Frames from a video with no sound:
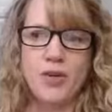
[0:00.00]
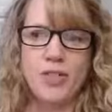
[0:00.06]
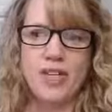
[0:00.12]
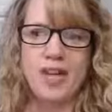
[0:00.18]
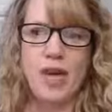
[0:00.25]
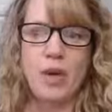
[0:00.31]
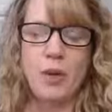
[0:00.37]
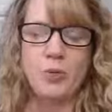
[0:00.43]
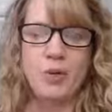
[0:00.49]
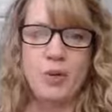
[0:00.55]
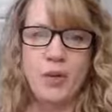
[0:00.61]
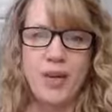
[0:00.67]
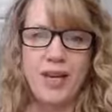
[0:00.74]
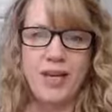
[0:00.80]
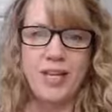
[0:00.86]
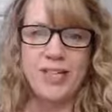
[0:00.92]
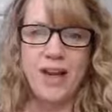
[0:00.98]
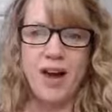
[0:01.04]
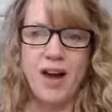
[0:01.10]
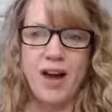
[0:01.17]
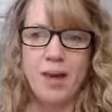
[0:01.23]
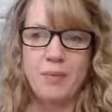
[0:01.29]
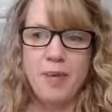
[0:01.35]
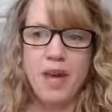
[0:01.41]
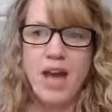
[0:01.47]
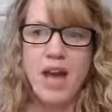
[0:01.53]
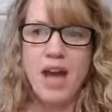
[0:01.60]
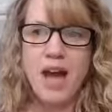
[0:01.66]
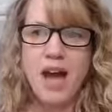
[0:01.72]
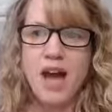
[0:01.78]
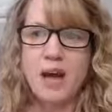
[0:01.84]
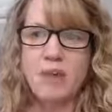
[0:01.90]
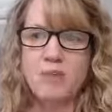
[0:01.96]
to help you anytime.
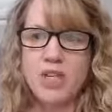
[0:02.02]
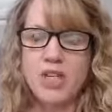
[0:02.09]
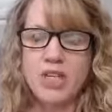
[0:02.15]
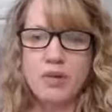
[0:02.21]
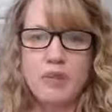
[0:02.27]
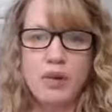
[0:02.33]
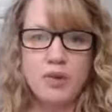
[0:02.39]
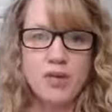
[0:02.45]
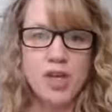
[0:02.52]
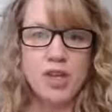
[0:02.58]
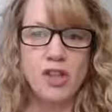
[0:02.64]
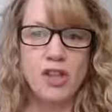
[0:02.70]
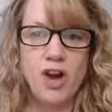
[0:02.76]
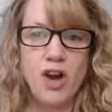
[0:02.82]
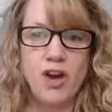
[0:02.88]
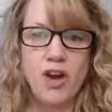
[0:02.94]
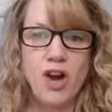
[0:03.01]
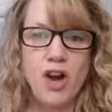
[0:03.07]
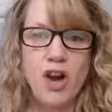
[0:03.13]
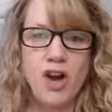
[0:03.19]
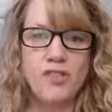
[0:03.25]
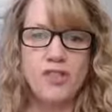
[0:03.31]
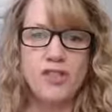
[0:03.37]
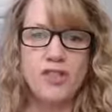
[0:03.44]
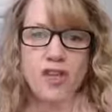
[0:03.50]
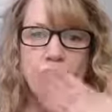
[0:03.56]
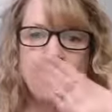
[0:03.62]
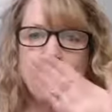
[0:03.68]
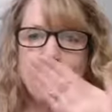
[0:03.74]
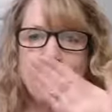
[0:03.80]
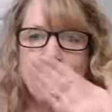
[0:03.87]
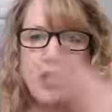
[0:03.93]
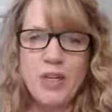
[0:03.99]
I'm just about to log off. So
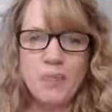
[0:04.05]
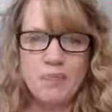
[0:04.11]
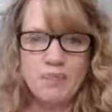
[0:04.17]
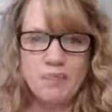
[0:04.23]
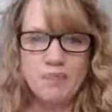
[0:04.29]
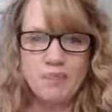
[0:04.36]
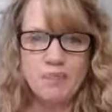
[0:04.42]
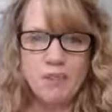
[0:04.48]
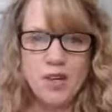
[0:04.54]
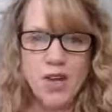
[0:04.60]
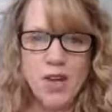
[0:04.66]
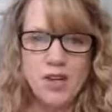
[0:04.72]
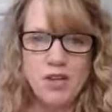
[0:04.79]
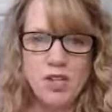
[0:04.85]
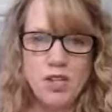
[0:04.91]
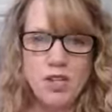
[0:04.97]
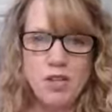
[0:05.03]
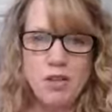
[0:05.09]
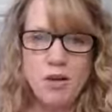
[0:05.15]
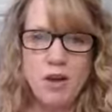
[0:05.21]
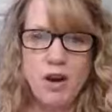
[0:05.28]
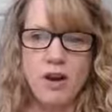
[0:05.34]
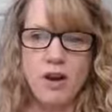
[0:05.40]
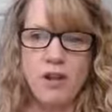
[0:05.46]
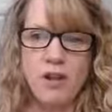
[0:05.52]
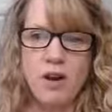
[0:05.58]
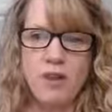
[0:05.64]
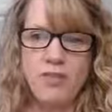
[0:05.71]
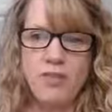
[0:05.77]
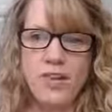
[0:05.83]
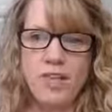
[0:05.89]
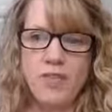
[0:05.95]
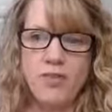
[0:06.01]
hugs to you, Laura, girl.
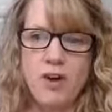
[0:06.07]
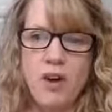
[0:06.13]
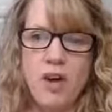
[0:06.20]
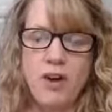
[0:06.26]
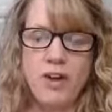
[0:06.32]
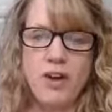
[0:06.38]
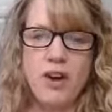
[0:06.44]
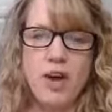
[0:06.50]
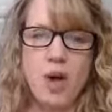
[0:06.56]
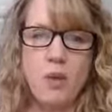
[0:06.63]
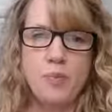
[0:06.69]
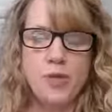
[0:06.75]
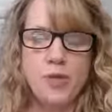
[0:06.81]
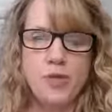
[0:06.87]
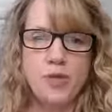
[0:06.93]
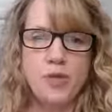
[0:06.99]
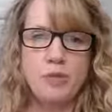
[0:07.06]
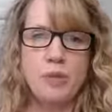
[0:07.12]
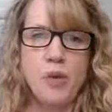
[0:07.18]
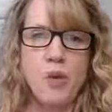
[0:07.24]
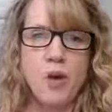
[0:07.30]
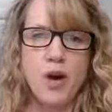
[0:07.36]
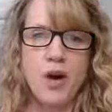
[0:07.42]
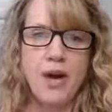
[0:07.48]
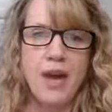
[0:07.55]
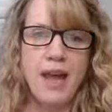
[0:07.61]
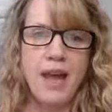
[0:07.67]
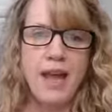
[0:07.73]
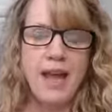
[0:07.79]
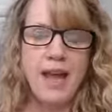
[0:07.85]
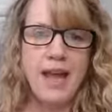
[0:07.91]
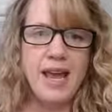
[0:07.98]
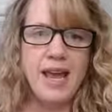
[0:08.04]
Thanks for all your help and your support.
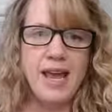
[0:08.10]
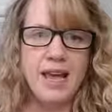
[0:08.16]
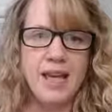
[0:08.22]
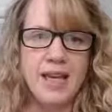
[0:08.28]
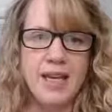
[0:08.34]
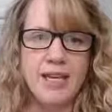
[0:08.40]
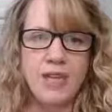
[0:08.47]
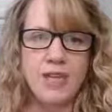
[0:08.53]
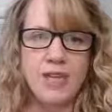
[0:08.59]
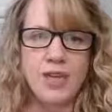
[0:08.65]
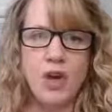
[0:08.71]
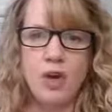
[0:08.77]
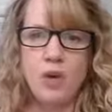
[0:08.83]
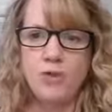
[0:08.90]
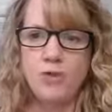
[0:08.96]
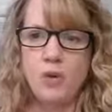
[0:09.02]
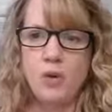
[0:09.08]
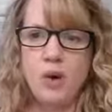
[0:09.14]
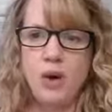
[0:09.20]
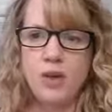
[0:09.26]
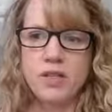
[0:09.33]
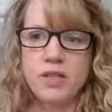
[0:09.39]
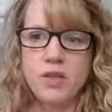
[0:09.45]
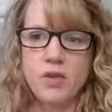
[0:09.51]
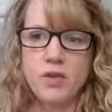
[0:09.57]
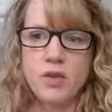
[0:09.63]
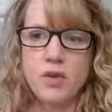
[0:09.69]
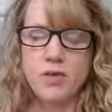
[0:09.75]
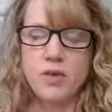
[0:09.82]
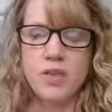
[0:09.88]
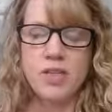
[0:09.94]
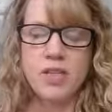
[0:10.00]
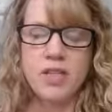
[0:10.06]
And all of you awesome
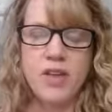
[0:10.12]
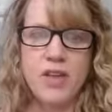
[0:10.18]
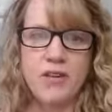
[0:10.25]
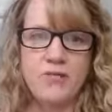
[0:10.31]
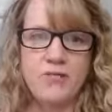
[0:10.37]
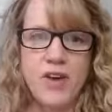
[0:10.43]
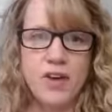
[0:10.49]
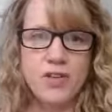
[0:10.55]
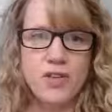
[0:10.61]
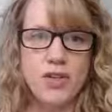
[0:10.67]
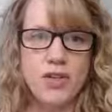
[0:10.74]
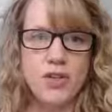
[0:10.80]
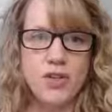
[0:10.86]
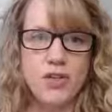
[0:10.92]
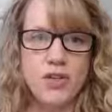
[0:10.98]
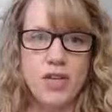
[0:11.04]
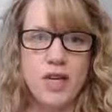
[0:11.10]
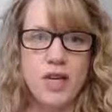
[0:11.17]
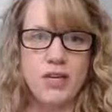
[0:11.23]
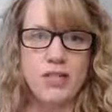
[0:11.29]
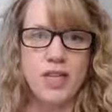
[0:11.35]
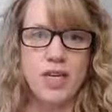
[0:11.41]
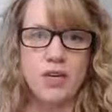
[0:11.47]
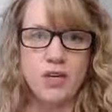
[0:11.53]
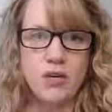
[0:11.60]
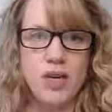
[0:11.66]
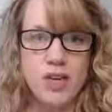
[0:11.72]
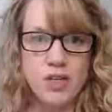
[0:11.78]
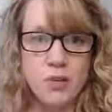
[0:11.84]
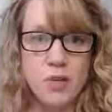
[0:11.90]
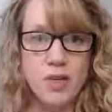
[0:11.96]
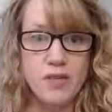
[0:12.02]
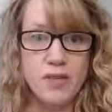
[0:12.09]
real estate investors, stay tuned next
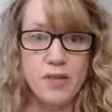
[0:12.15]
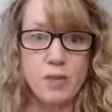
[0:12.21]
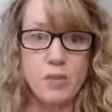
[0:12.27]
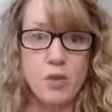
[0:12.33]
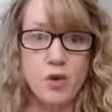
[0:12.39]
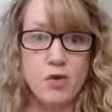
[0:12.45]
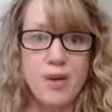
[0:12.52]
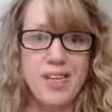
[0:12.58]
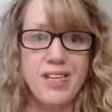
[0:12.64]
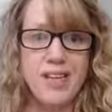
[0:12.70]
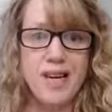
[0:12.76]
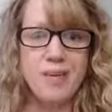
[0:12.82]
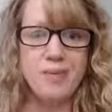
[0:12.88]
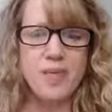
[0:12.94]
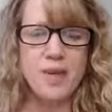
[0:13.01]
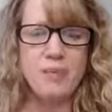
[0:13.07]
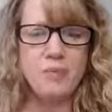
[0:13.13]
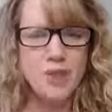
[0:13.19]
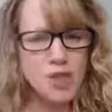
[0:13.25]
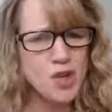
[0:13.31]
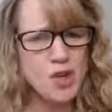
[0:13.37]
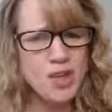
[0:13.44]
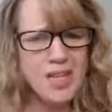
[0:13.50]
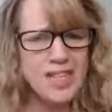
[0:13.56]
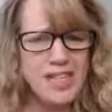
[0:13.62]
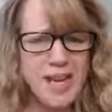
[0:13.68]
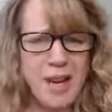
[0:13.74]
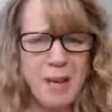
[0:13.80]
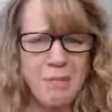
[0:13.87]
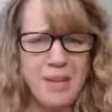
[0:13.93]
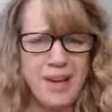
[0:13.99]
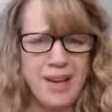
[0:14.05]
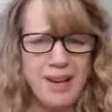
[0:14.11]
week for some more great tips. And be sure to DM
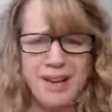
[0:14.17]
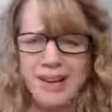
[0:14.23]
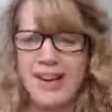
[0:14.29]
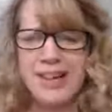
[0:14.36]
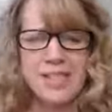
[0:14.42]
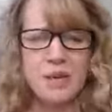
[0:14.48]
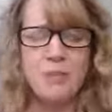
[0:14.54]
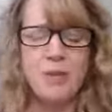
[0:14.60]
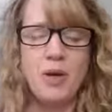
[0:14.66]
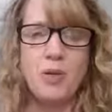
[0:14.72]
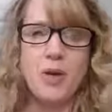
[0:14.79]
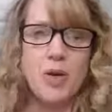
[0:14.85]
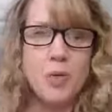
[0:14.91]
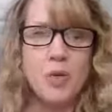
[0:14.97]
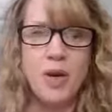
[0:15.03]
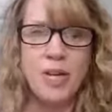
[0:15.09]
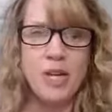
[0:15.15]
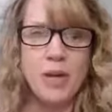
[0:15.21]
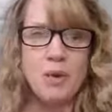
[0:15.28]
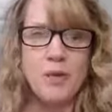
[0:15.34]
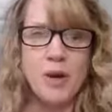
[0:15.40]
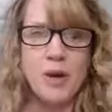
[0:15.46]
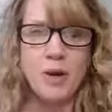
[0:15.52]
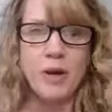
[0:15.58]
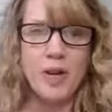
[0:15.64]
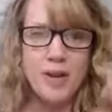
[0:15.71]
me and ask me what you want to hear about.